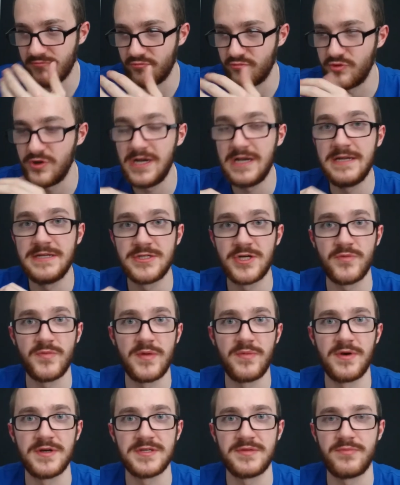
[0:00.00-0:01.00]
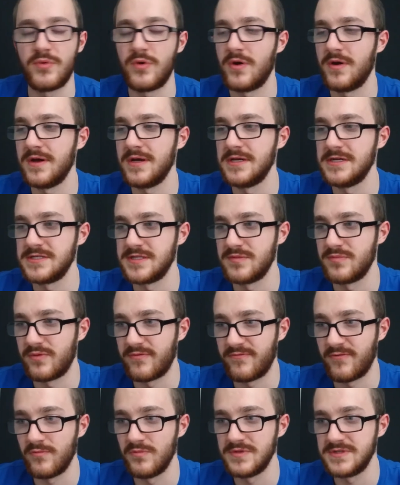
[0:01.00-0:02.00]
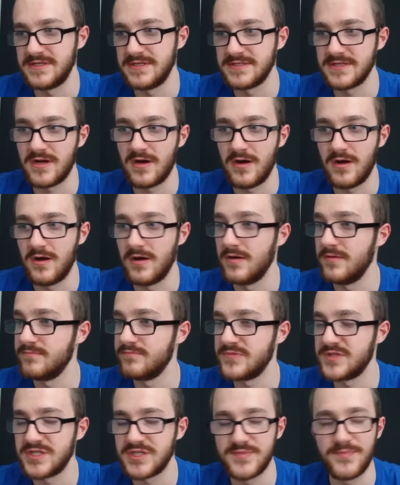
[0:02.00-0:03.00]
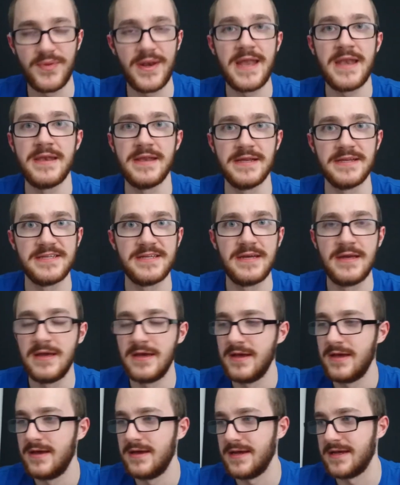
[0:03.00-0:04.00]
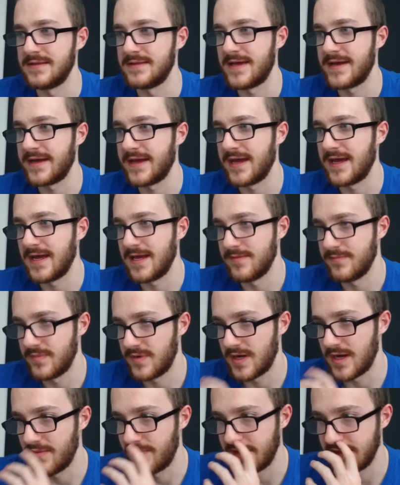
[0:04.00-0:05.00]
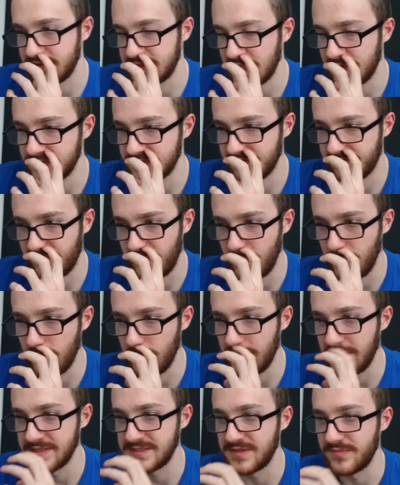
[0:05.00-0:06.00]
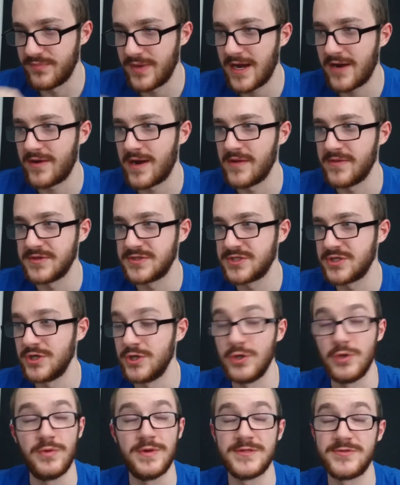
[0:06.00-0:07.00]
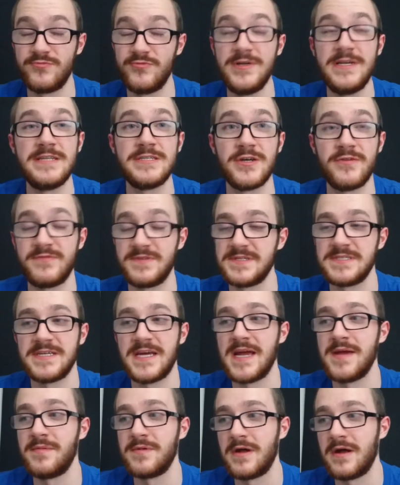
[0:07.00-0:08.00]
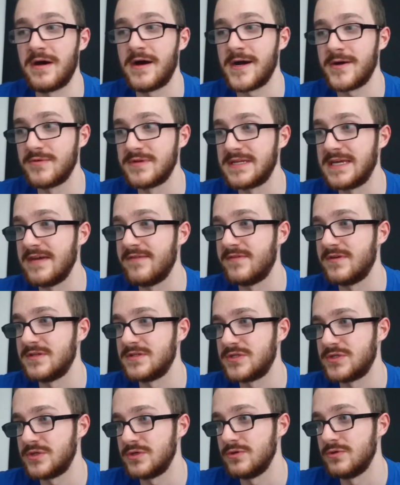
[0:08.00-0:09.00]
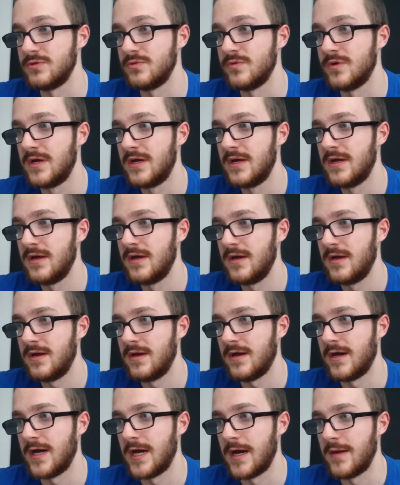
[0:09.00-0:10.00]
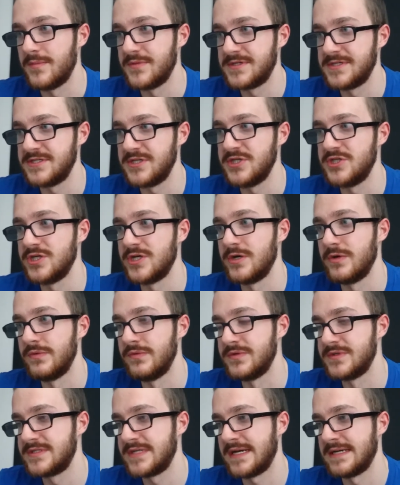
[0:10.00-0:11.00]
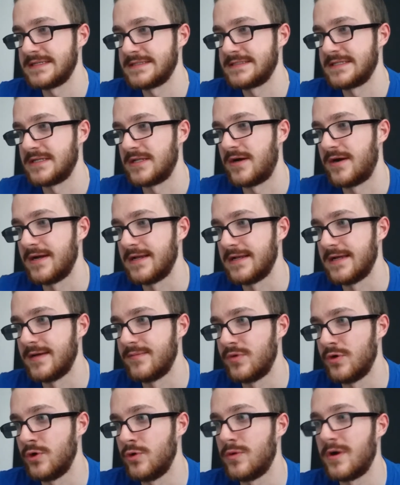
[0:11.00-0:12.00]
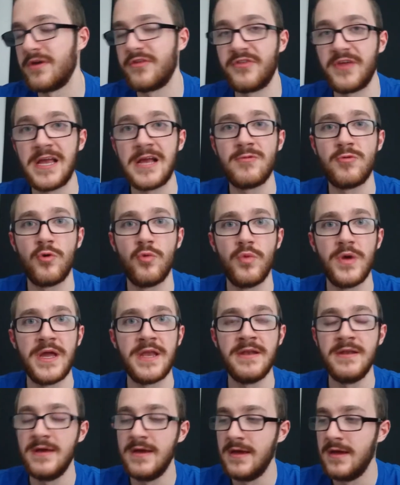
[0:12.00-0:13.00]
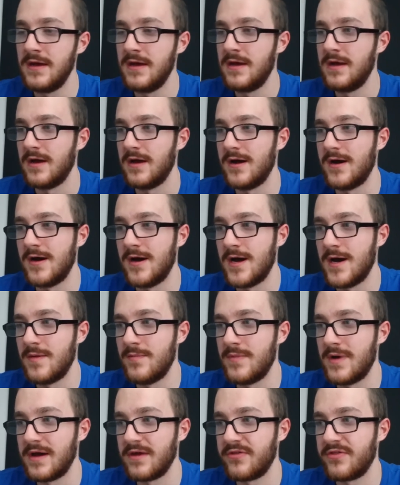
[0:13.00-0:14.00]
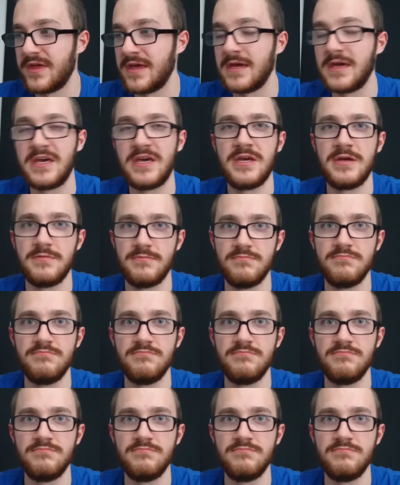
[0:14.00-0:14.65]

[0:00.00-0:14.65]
that really took me by surprise, and the performances are splendid in that game. Uh, but in terms of who is the better at the two, it's really tough to say. But I, I would give it to um, Cissy Jones as Delilah. But who I think will win, um, I think